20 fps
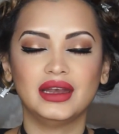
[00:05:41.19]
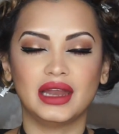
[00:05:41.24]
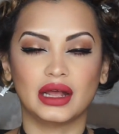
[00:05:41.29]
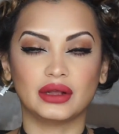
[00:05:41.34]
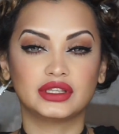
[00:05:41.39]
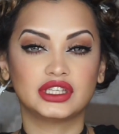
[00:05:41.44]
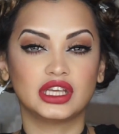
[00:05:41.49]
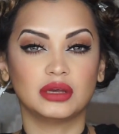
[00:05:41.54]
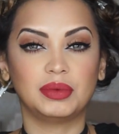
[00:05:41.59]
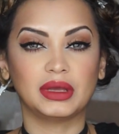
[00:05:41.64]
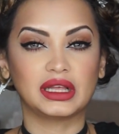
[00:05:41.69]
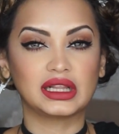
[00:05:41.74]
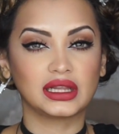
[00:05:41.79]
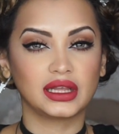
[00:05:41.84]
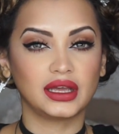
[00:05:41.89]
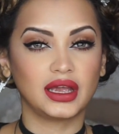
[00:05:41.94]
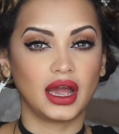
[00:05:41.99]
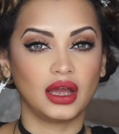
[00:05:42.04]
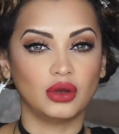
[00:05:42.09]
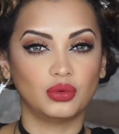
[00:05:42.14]
Now
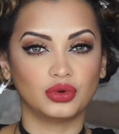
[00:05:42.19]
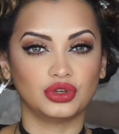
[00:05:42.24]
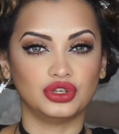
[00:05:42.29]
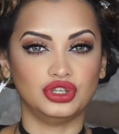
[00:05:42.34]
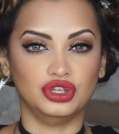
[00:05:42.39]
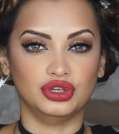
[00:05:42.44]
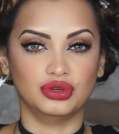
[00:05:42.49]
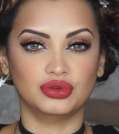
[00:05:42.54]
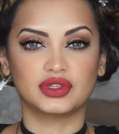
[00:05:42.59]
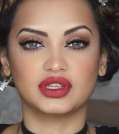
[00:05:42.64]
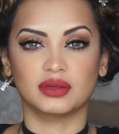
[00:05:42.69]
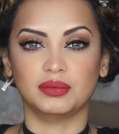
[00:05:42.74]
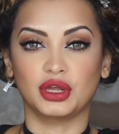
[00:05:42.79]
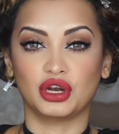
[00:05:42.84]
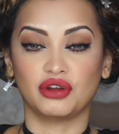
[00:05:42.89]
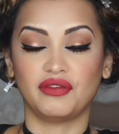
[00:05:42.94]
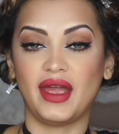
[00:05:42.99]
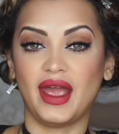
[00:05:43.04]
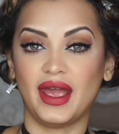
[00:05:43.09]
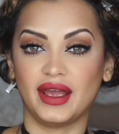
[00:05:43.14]
typically I would use a
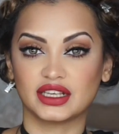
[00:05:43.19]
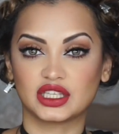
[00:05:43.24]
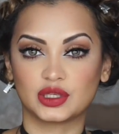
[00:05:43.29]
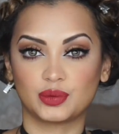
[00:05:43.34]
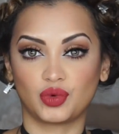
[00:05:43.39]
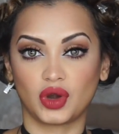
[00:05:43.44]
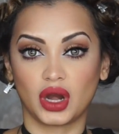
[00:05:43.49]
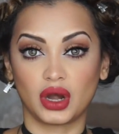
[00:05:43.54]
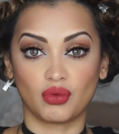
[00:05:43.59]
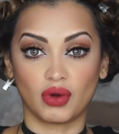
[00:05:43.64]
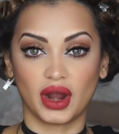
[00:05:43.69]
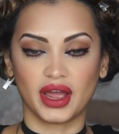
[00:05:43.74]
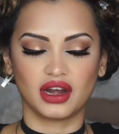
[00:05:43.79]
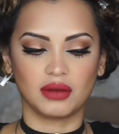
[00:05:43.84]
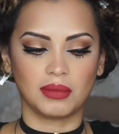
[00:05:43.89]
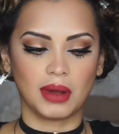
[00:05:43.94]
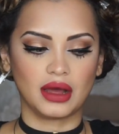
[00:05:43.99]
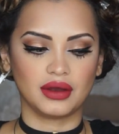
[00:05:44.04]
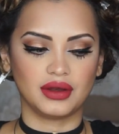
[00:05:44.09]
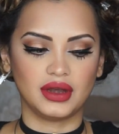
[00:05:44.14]
bit of hairspray right
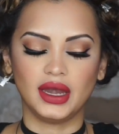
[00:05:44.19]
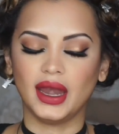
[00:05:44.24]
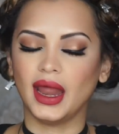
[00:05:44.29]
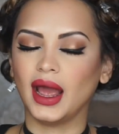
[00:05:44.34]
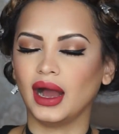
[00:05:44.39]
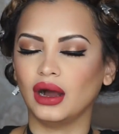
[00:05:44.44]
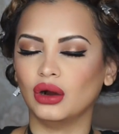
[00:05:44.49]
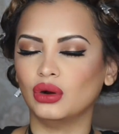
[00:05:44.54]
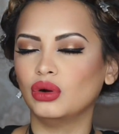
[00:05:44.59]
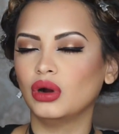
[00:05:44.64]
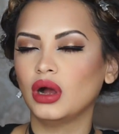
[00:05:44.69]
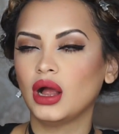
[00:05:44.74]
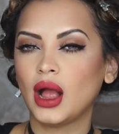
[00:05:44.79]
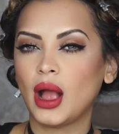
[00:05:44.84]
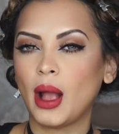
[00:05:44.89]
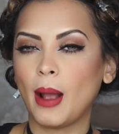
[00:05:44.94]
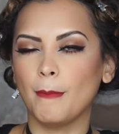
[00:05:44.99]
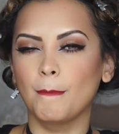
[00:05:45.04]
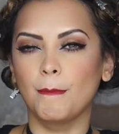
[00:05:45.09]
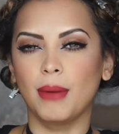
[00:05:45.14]
about now,
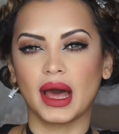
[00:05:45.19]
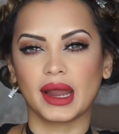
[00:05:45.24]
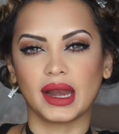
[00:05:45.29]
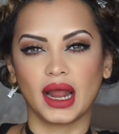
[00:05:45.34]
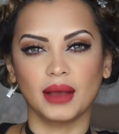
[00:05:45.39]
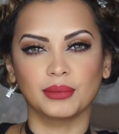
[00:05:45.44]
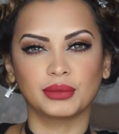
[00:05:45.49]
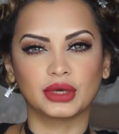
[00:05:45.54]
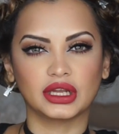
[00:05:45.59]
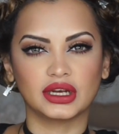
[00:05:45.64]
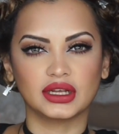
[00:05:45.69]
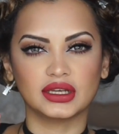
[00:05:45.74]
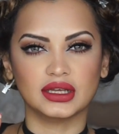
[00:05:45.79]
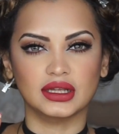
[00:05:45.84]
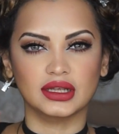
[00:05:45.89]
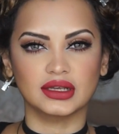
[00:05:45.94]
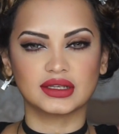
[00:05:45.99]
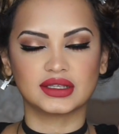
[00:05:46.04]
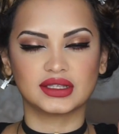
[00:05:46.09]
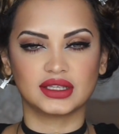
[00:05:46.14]
but I'm
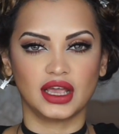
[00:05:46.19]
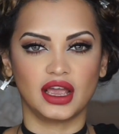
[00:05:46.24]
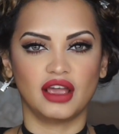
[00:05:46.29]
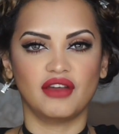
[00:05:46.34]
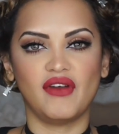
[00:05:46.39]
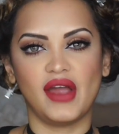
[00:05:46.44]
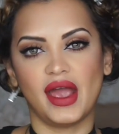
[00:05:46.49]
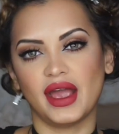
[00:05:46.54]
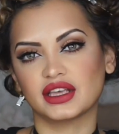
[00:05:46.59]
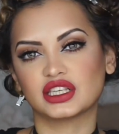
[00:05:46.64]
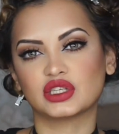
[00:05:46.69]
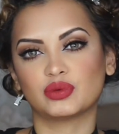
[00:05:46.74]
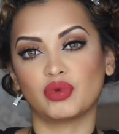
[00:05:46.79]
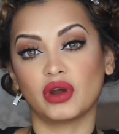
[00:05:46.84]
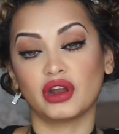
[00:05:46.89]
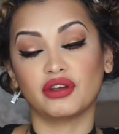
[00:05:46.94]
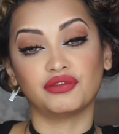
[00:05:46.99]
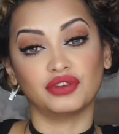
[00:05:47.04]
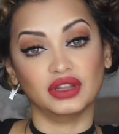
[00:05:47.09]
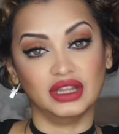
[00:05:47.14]
gonna save
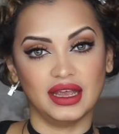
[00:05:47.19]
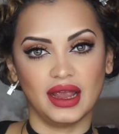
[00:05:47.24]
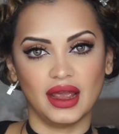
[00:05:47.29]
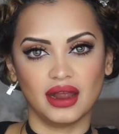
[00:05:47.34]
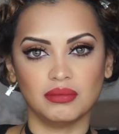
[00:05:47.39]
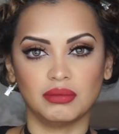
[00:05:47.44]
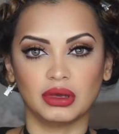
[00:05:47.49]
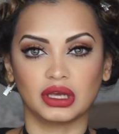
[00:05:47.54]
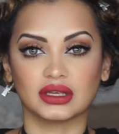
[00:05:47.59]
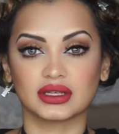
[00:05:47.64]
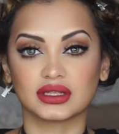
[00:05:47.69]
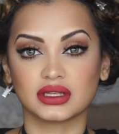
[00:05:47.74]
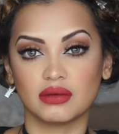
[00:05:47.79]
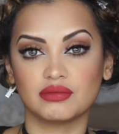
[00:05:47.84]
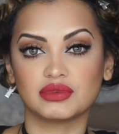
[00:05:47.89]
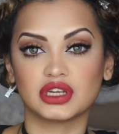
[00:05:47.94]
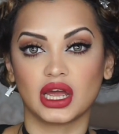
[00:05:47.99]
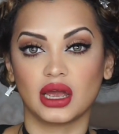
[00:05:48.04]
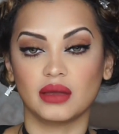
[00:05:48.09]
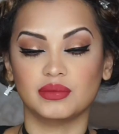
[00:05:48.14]
hairspray for the end because
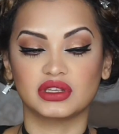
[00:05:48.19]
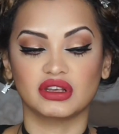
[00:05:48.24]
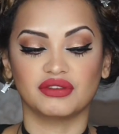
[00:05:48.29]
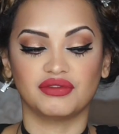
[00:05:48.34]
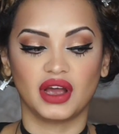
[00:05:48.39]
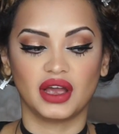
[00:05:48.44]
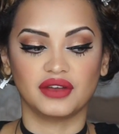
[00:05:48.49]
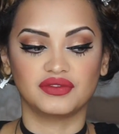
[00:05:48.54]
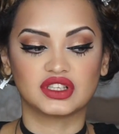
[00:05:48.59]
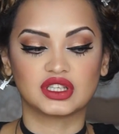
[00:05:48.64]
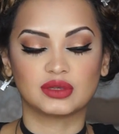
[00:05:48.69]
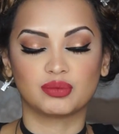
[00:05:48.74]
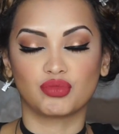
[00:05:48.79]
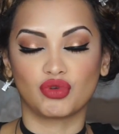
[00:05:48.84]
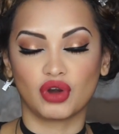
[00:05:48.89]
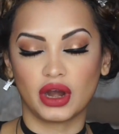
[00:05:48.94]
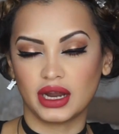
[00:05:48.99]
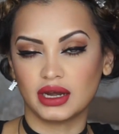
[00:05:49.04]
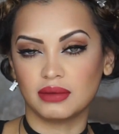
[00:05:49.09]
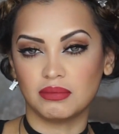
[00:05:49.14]
sometimes if I've
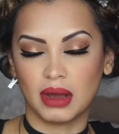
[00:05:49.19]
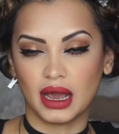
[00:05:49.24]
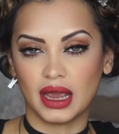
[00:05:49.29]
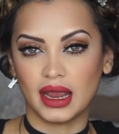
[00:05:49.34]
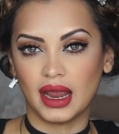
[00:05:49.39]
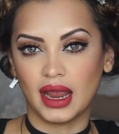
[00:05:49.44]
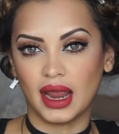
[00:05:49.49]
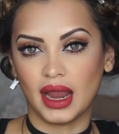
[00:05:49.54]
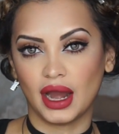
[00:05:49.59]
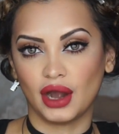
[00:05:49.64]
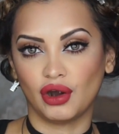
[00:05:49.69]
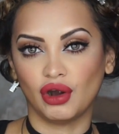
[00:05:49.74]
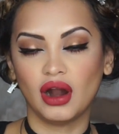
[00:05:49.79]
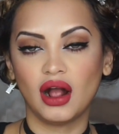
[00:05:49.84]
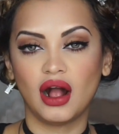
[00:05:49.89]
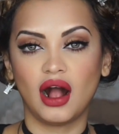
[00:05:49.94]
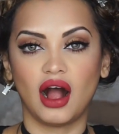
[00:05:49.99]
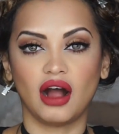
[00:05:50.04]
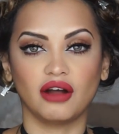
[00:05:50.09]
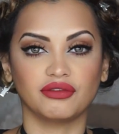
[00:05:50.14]
sprayed my hair
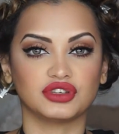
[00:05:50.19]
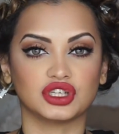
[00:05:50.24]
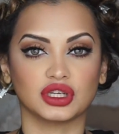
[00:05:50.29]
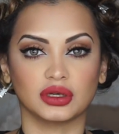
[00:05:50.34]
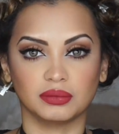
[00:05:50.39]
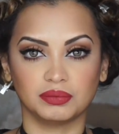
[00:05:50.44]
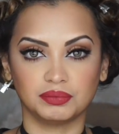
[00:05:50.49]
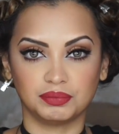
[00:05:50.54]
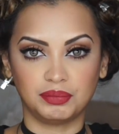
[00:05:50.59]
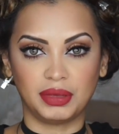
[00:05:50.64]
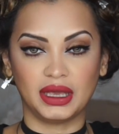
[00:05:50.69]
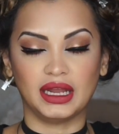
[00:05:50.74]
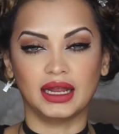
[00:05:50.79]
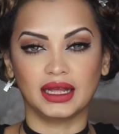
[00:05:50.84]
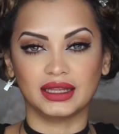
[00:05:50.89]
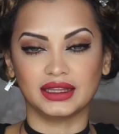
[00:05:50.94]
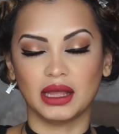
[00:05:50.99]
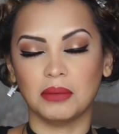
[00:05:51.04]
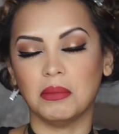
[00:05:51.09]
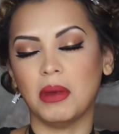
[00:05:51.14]
after
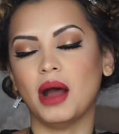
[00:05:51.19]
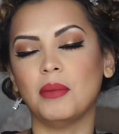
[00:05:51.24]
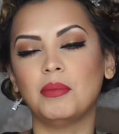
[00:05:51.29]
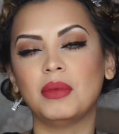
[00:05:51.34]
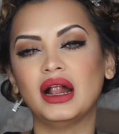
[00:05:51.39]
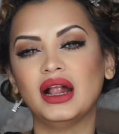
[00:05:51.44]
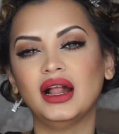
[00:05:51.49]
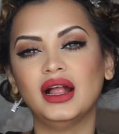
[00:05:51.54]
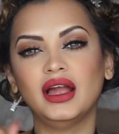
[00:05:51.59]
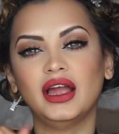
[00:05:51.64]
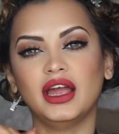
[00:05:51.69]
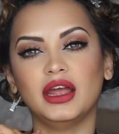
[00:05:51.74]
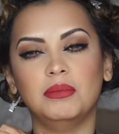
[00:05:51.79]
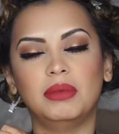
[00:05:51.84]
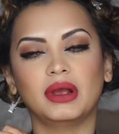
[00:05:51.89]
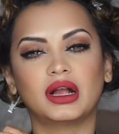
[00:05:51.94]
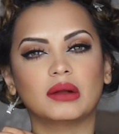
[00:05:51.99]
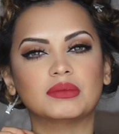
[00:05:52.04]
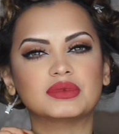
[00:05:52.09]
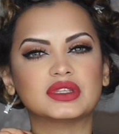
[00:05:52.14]
pinning them up, it
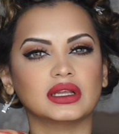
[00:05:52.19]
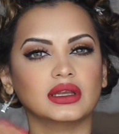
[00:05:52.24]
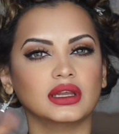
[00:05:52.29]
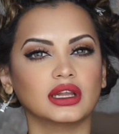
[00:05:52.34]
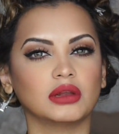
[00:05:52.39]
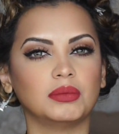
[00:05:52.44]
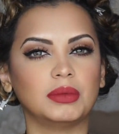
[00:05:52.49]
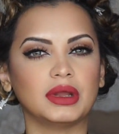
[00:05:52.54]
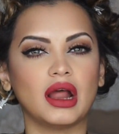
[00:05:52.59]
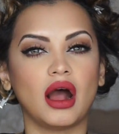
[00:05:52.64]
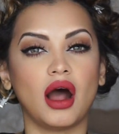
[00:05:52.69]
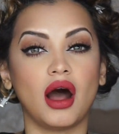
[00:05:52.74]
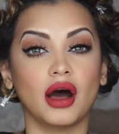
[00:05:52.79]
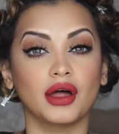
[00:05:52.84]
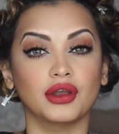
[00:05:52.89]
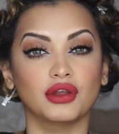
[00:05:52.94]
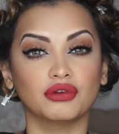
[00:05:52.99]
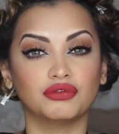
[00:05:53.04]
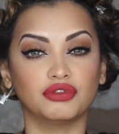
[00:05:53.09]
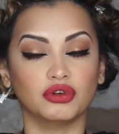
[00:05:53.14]
becomes a little bit
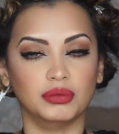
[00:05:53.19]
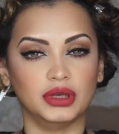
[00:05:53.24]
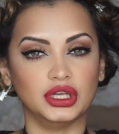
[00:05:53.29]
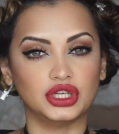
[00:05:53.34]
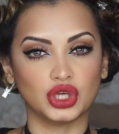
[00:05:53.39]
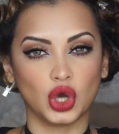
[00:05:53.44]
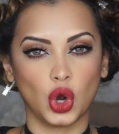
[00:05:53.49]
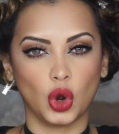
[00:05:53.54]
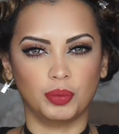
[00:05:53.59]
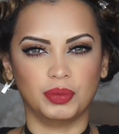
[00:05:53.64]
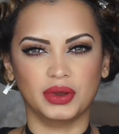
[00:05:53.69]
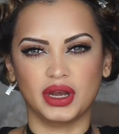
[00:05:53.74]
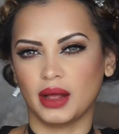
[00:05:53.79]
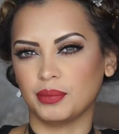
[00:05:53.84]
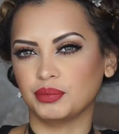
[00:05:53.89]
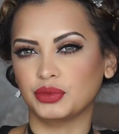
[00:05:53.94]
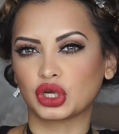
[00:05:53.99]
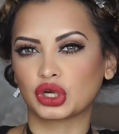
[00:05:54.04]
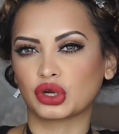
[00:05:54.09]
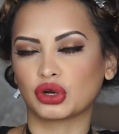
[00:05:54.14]
harder for me to open
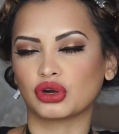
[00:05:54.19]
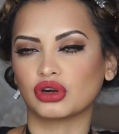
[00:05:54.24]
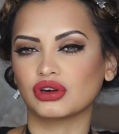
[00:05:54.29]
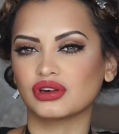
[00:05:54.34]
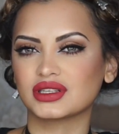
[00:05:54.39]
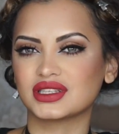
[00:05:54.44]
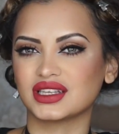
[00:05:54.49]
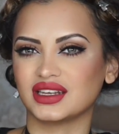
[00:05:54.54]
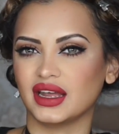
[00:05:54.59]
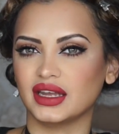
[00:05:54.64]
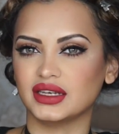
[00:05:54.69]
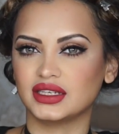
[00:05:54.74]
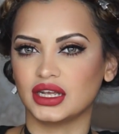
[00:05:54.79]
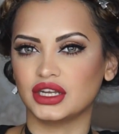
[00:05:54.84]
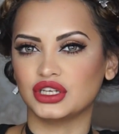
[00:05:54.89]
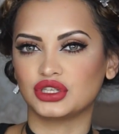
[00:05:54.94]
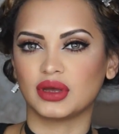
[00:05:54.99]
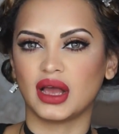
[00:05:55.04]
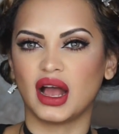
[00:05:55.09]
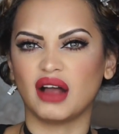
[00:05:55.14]
up the curls, and I
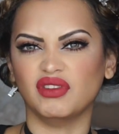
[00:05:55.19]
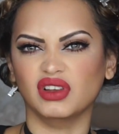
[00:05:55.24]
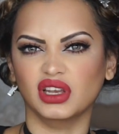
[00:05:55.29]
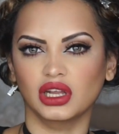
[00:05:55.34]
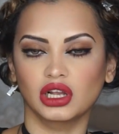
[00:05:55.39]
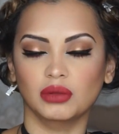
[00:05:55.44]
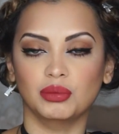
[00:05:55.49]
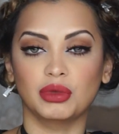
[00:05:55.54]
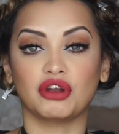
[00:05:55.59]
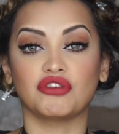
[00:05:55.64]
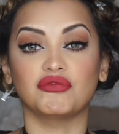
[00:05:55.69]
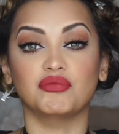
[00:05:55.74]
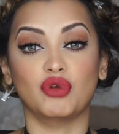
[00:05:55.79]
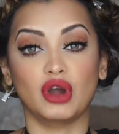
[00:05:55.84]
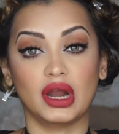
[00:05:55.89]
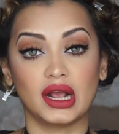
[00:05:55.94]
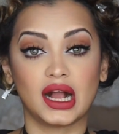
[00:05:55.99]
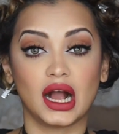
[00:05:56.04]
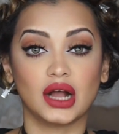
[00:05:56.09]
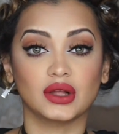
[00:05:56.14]
tend to have a little bit of
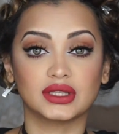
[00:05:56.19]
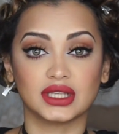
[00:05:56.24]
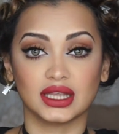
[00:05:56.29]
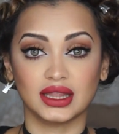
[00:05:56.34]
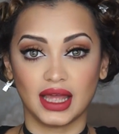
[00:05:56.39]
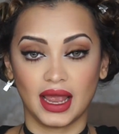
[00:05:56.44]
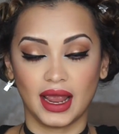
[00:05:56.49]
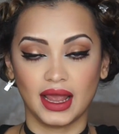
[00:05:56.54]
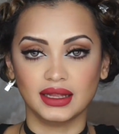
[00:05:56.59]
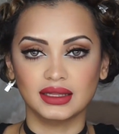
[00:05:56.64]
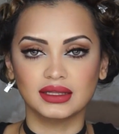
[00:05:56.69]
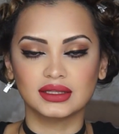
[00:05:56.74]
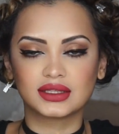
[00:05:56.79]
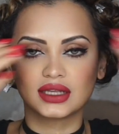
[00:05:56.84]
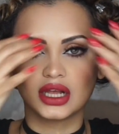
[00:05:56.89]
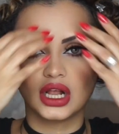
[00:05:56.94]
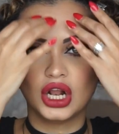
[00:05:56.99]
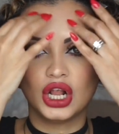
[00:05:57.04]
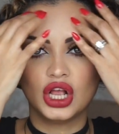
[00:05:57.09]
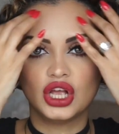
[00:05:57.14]
breakouts at the ends.